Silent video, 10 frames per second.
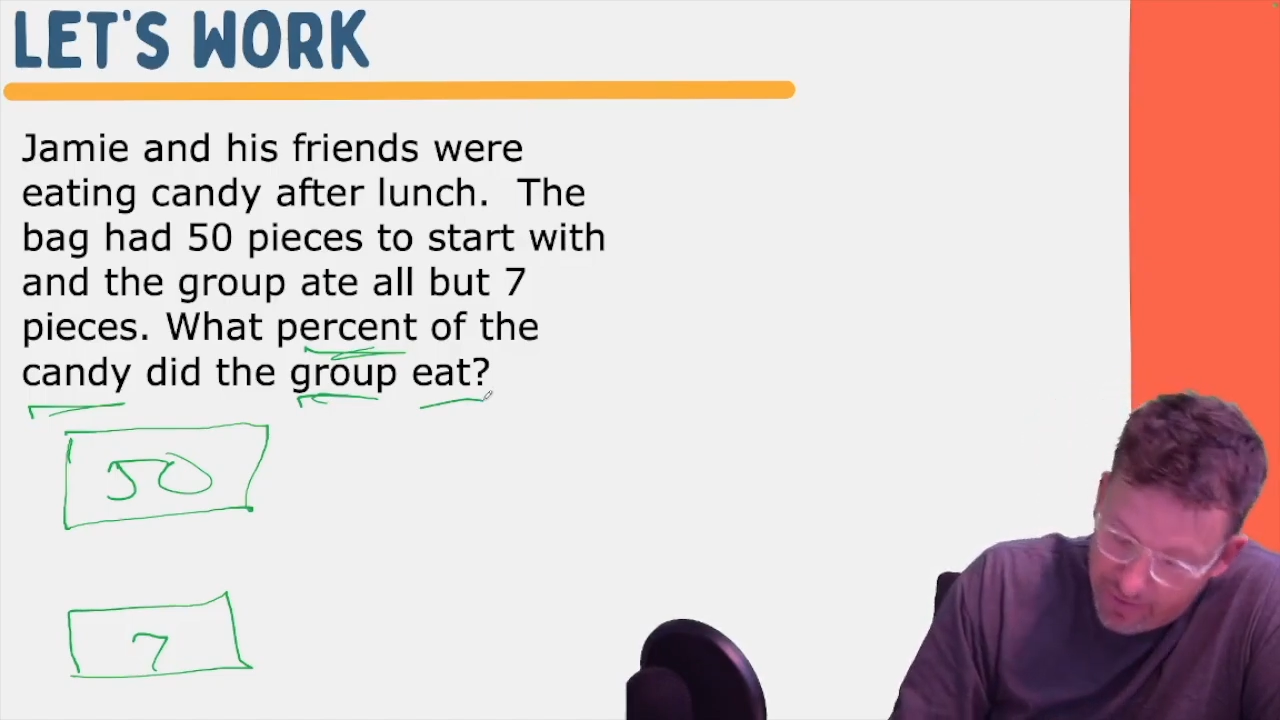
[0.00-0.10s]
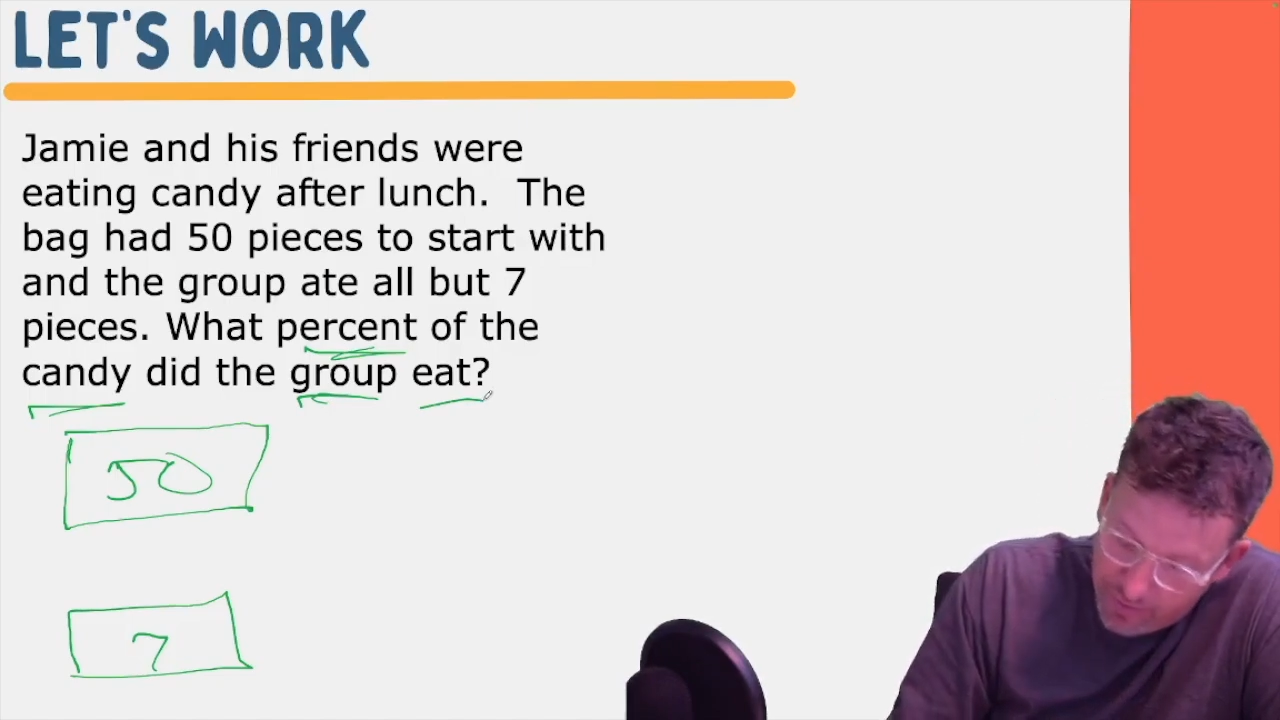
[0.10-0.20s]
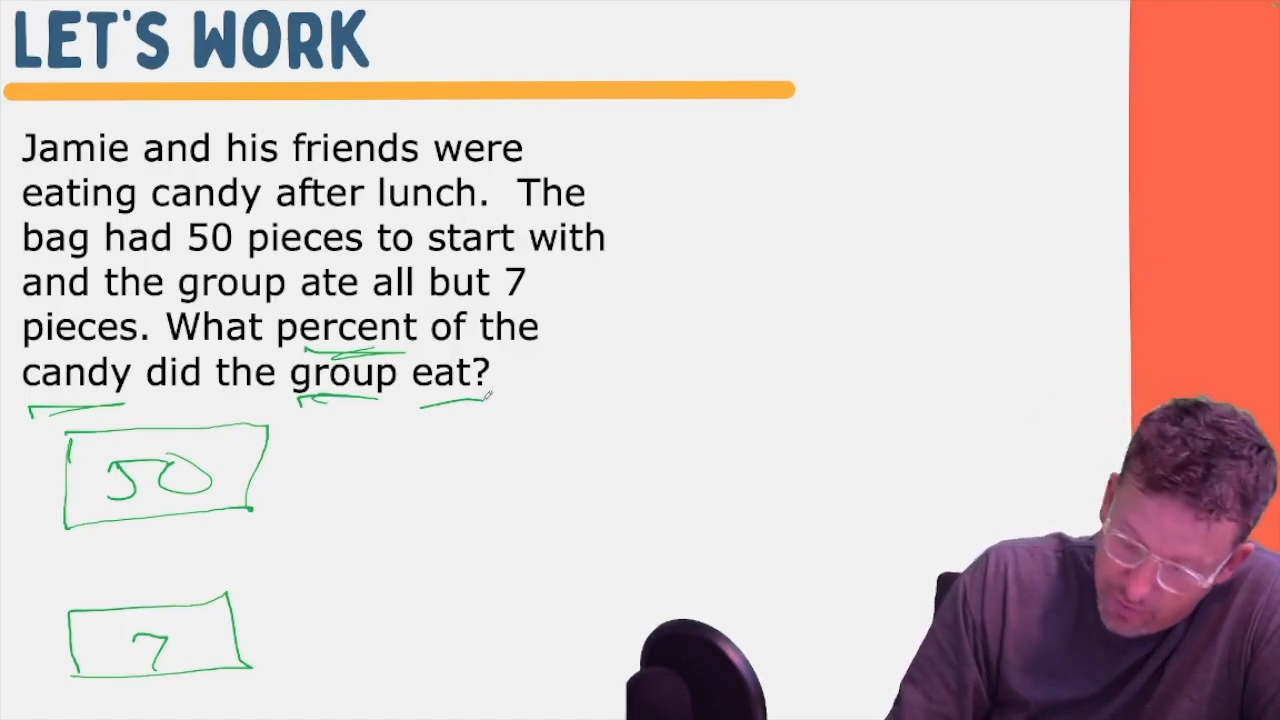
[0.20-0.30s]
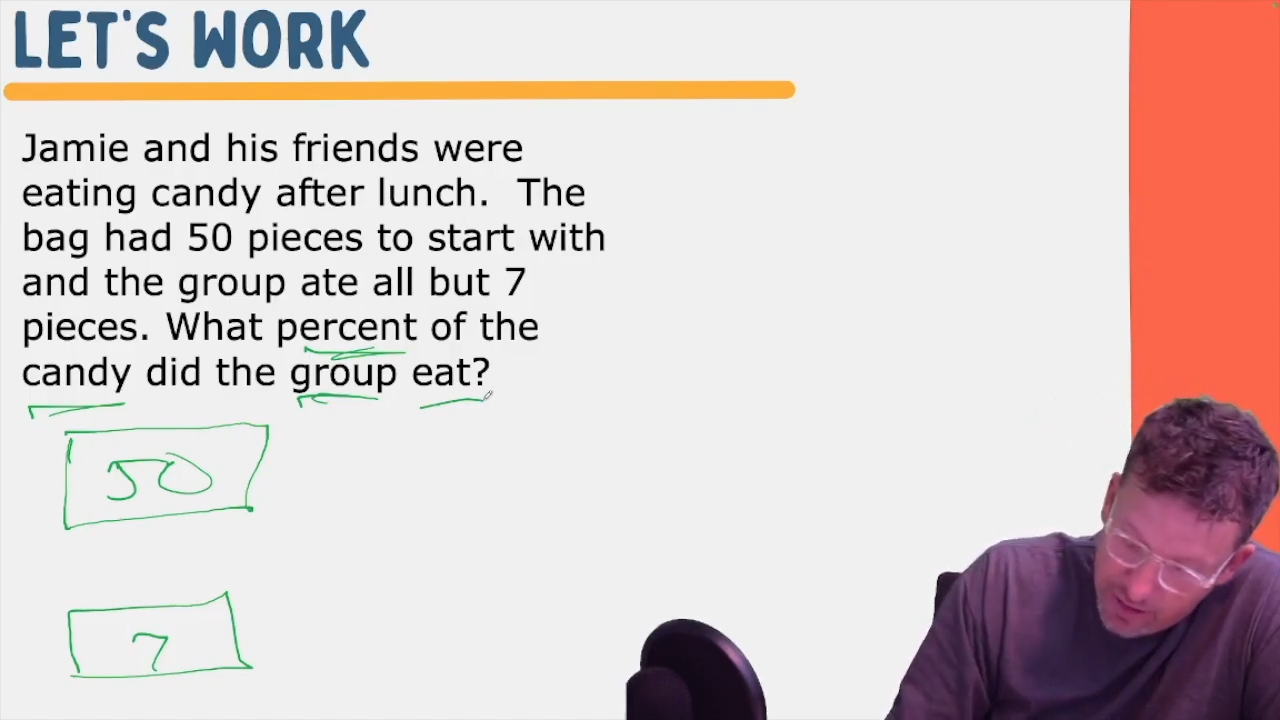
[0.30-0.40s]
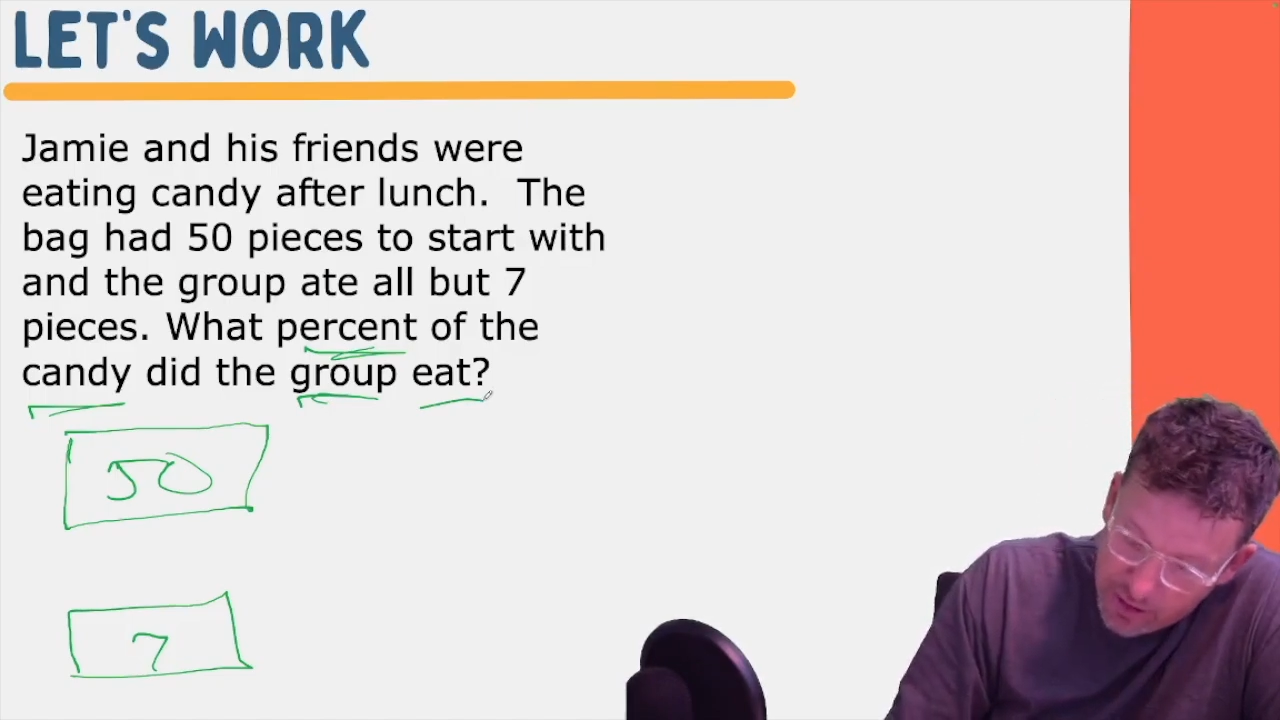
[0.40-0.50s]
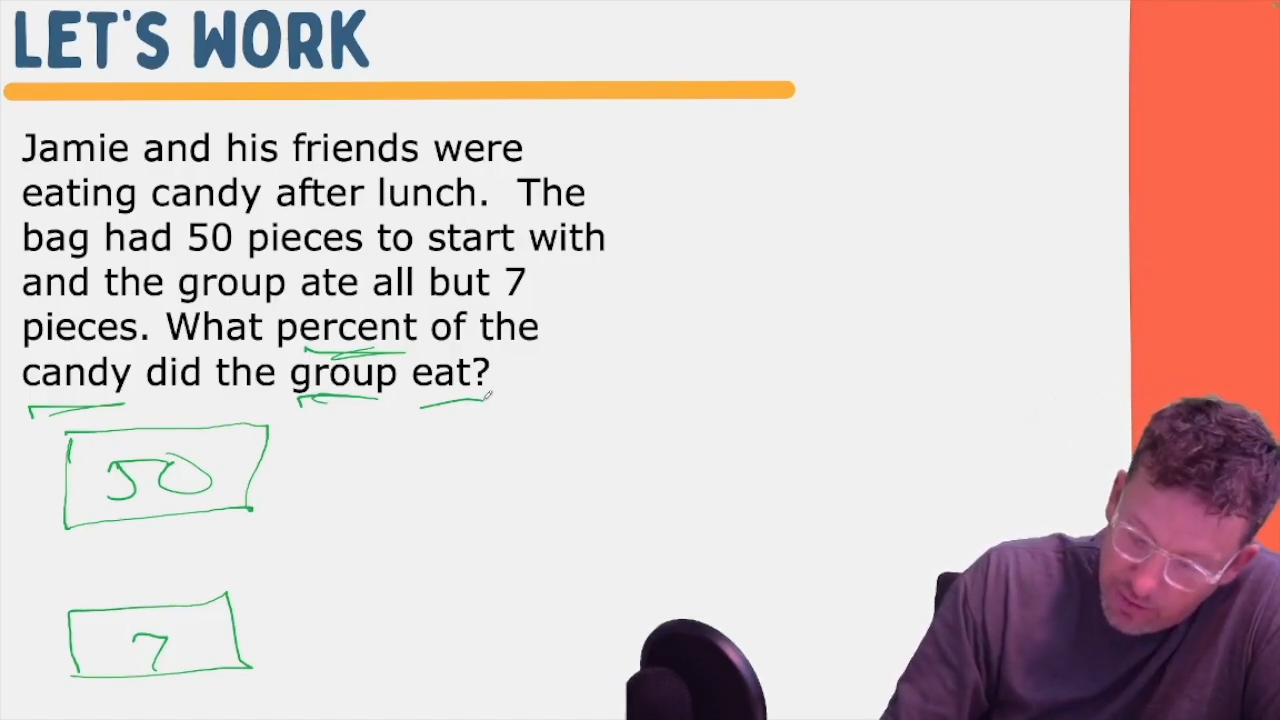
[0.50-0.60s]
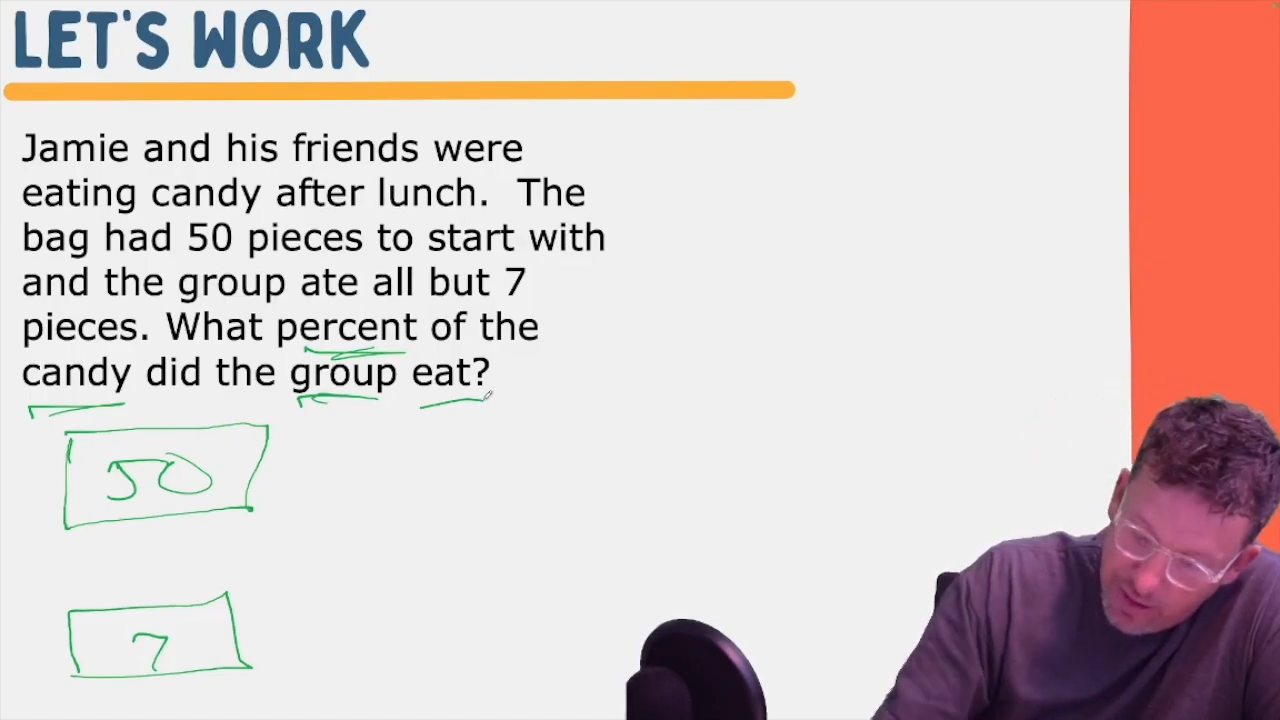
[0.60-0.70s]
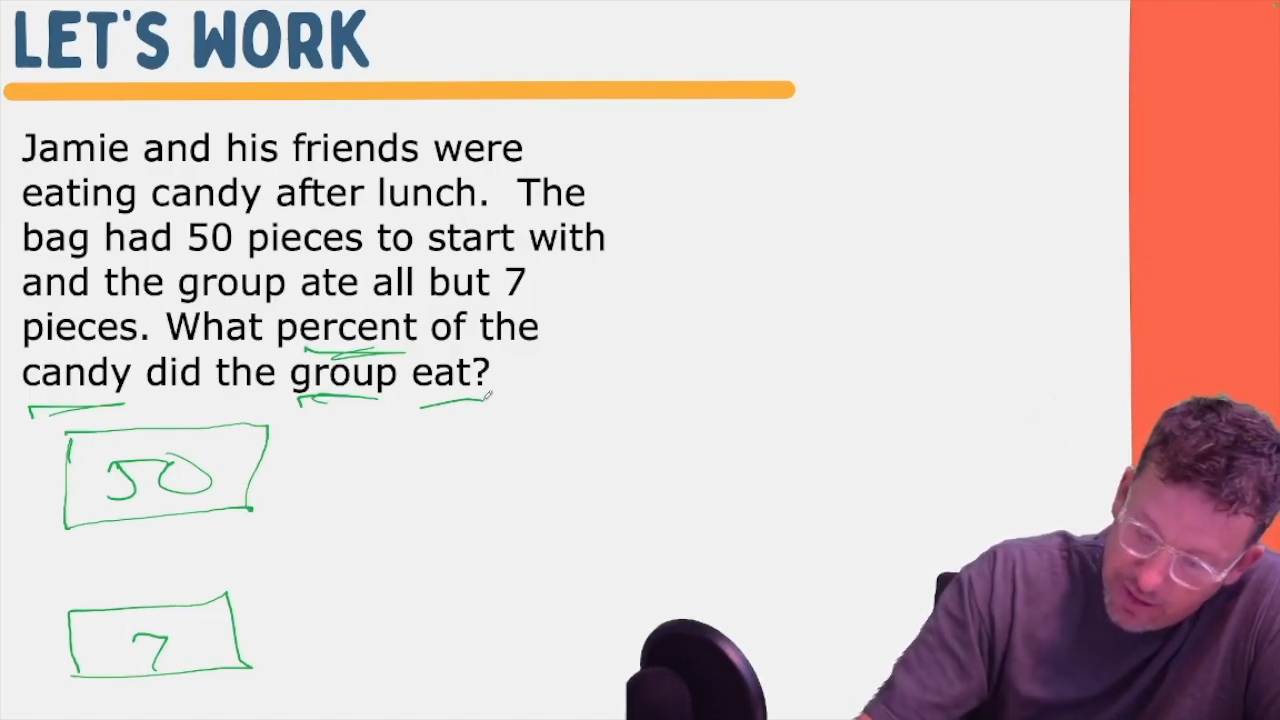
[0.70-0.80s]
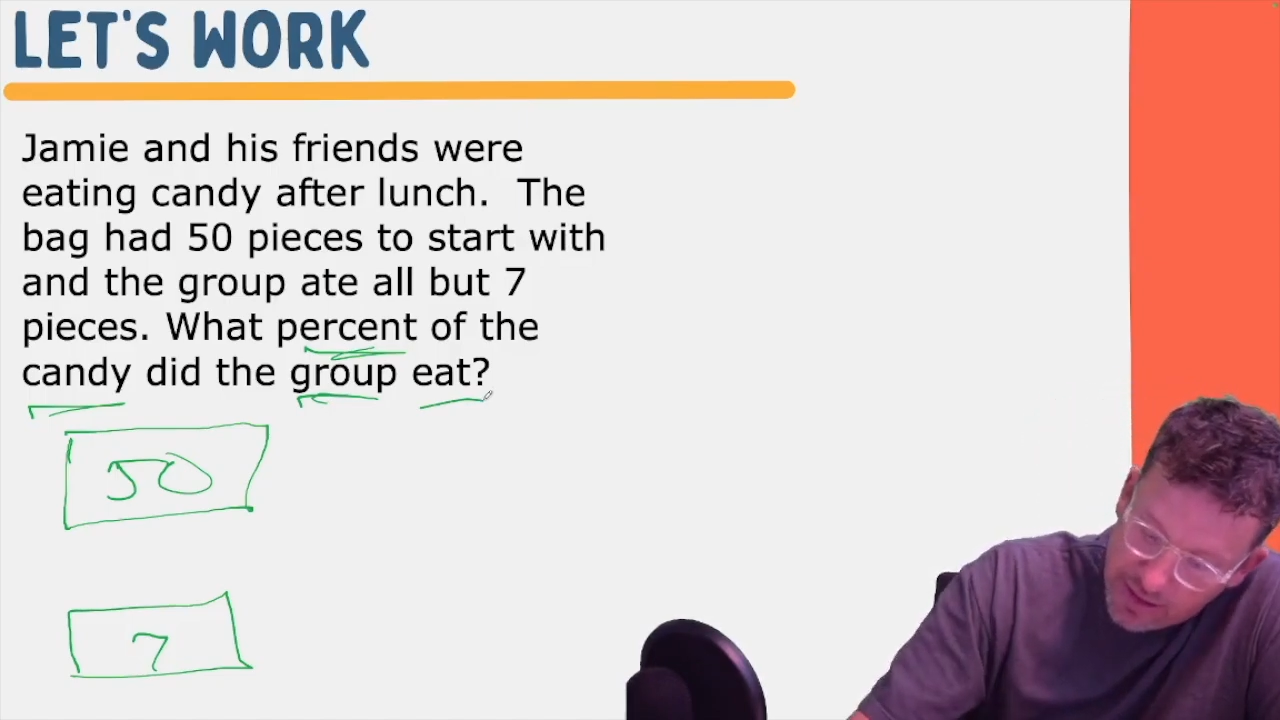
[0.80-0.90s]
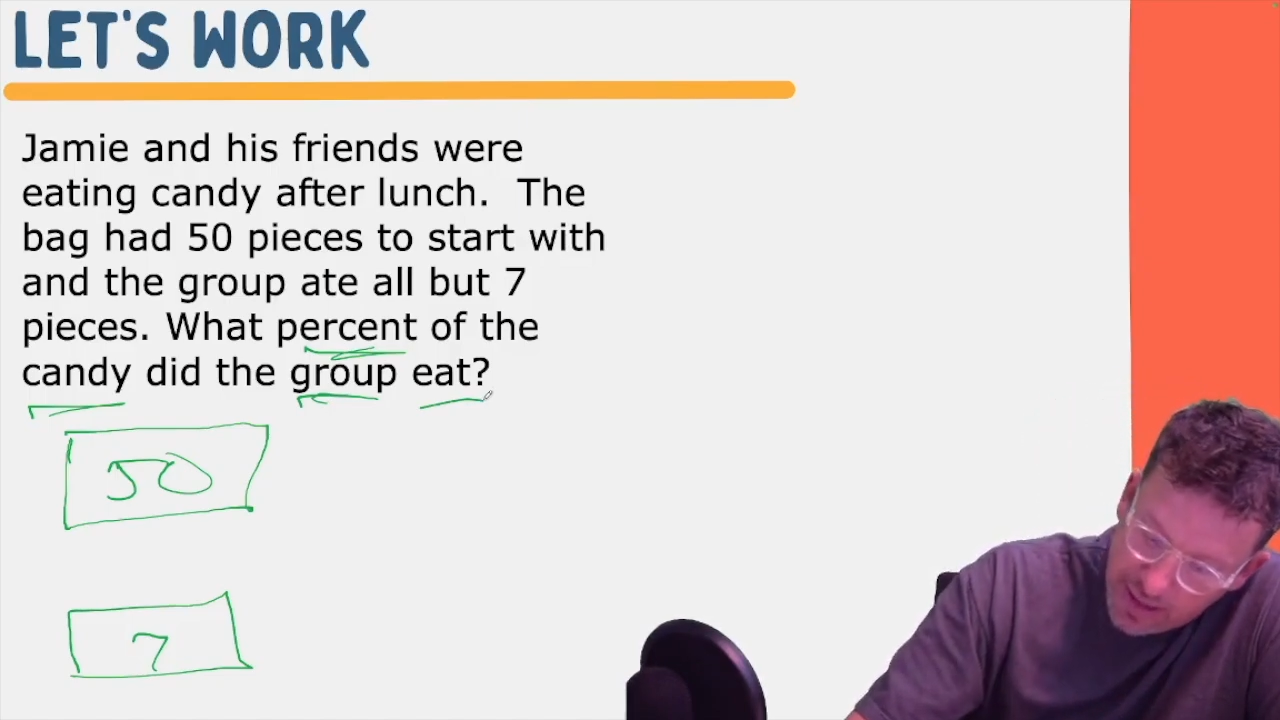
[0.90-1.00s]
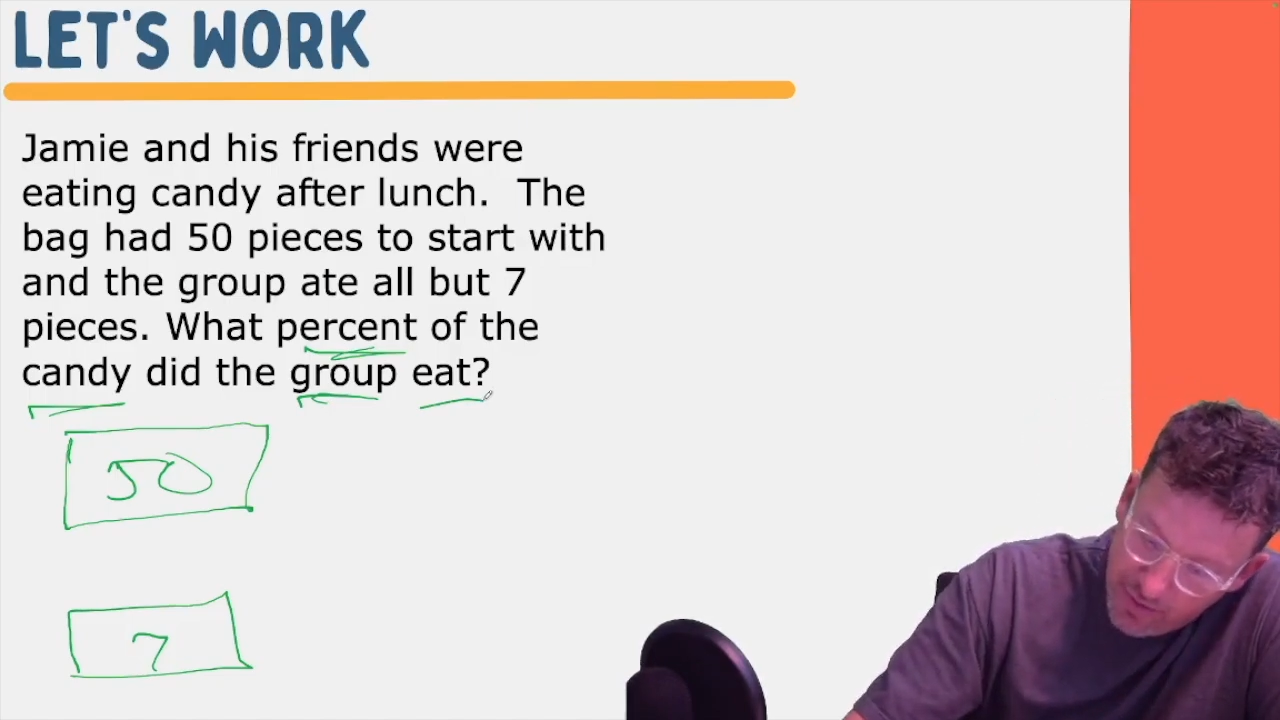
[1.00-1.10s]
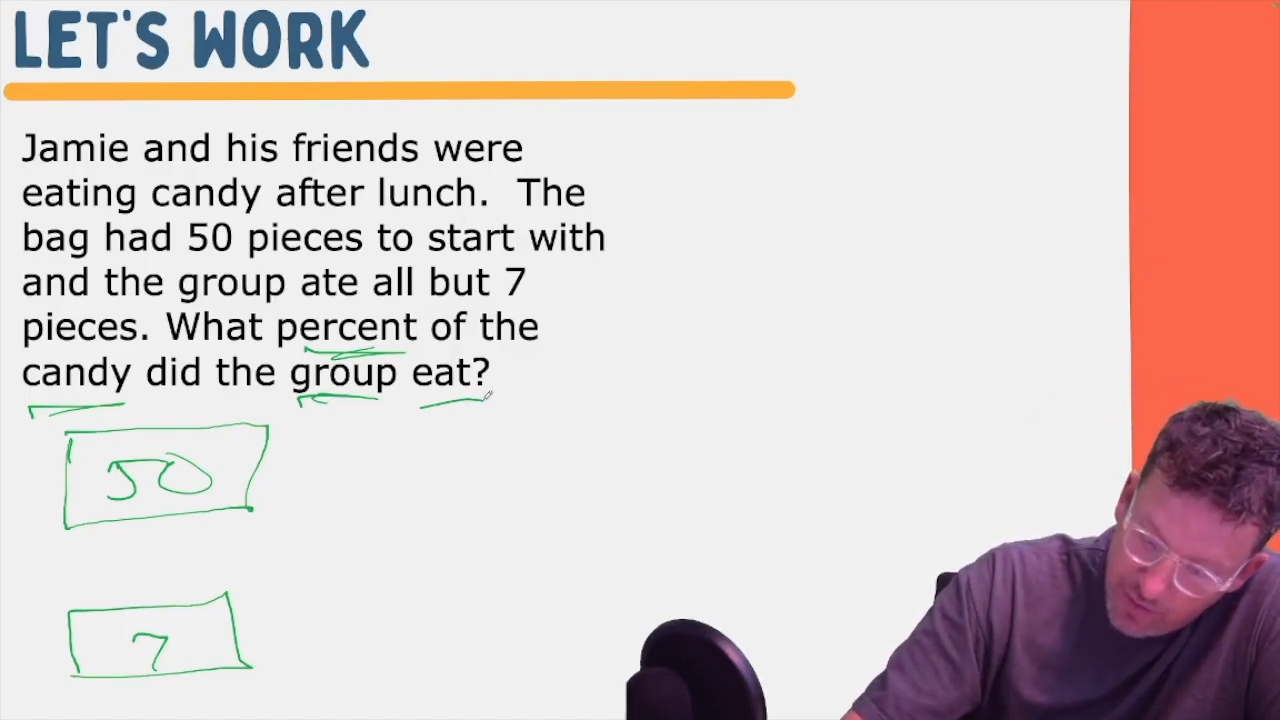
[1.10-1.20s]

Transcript: Well, let's go ahead and say, what's